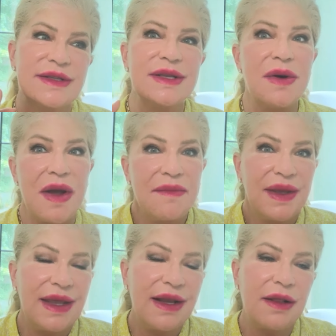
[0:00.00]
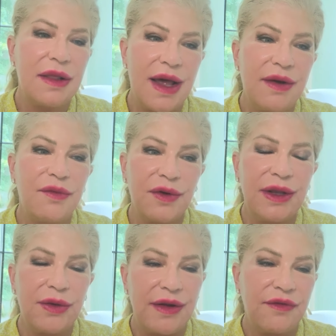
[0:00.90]
So I've been getting a lot of really
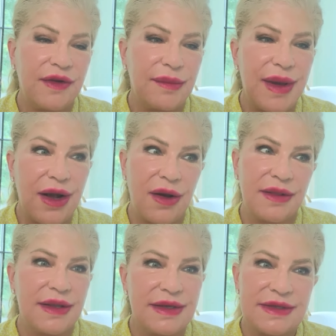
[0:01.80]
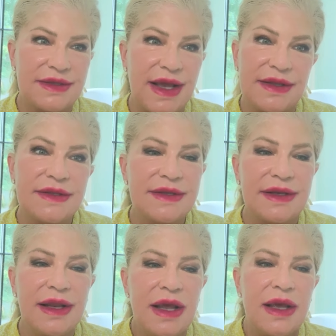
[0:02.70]
great feedback on these scents and